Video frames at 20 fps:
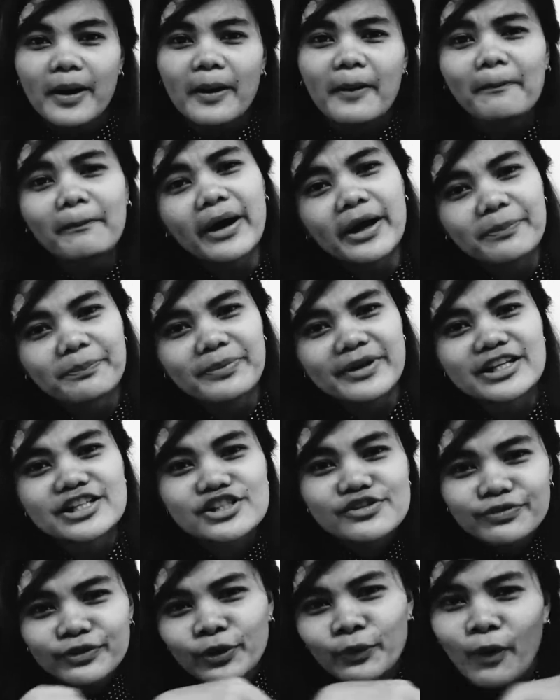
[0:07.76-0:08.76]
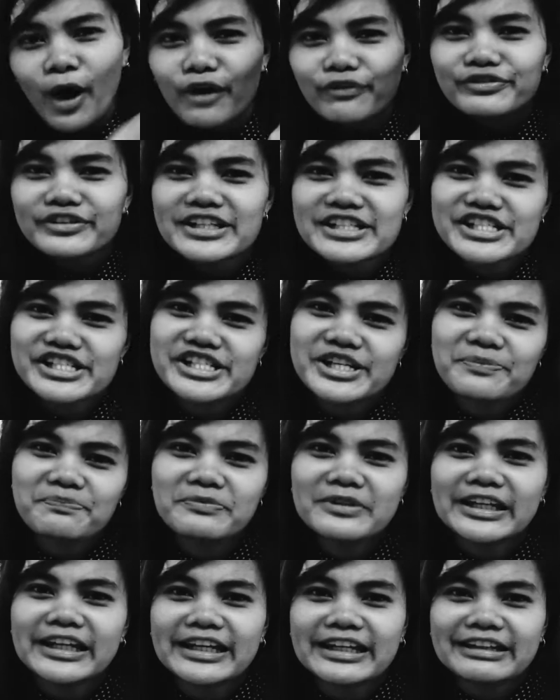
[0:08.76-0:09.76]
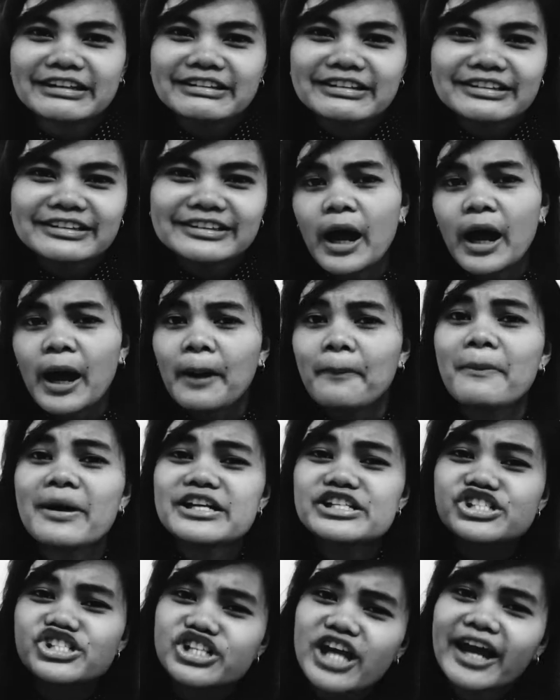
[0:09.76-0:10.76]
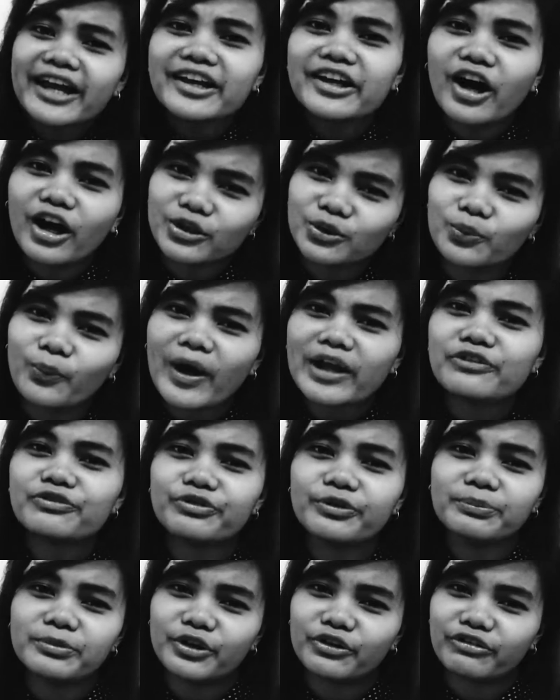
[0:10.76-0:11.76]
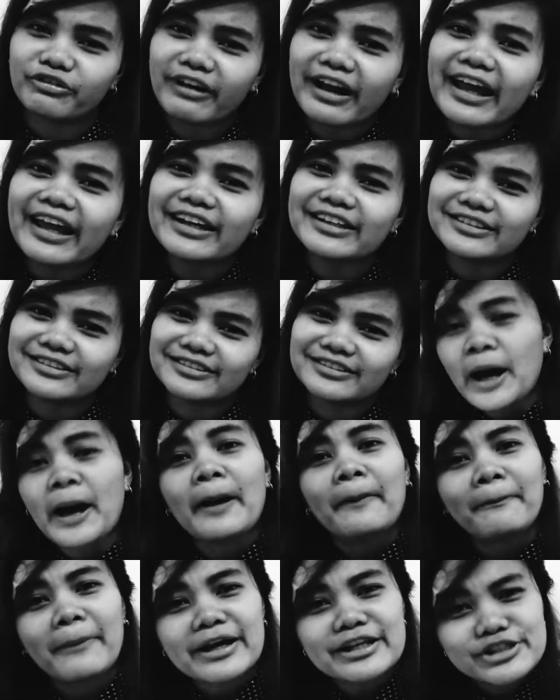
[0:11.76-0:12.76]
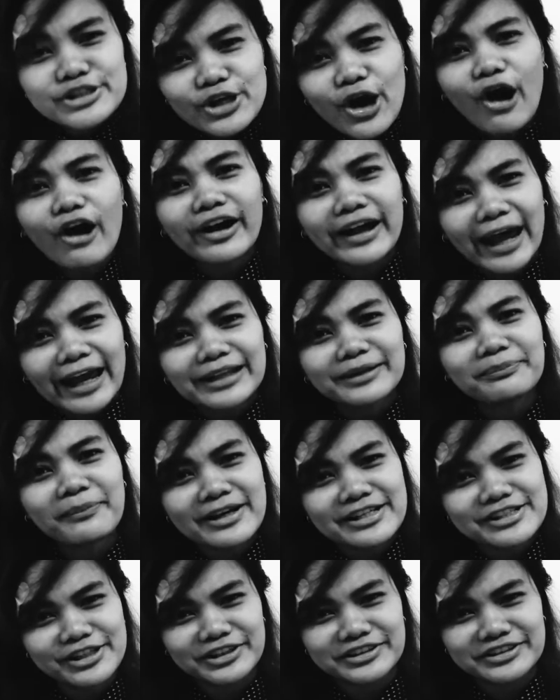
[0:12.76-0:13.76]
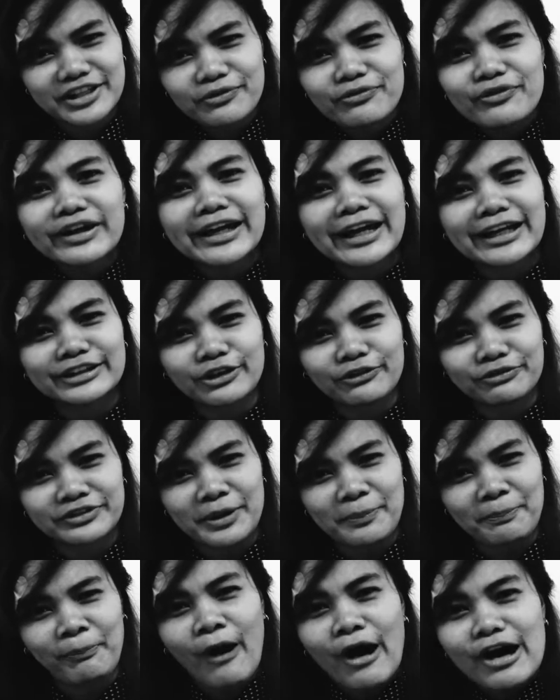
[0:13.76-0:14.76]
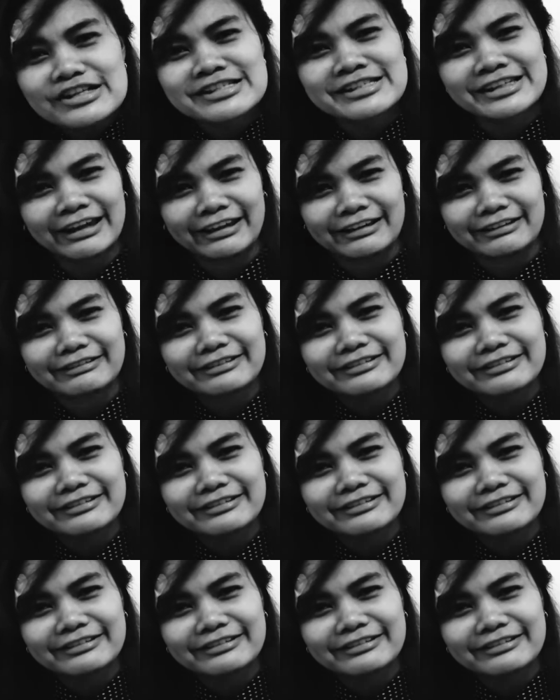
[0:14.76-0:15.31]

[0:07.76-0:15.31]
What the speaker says: My bills flew off the jeepney. My check got wet from the rain. My dog ate my certificate of deposit.